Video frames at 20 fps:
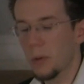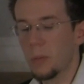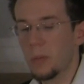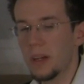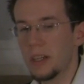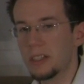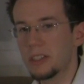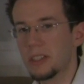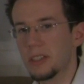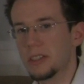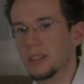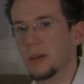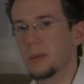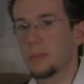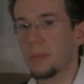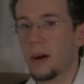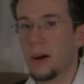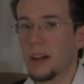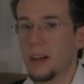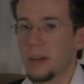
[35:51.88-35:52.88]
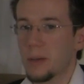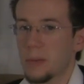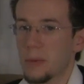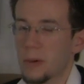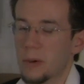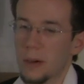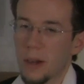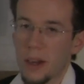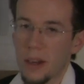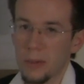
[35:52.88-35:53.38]
which is our bottom
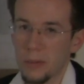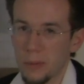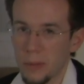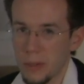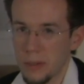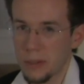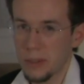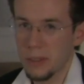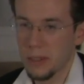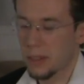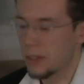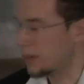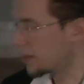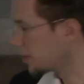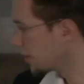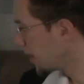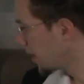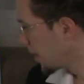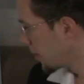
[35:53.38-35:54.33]
or our root though?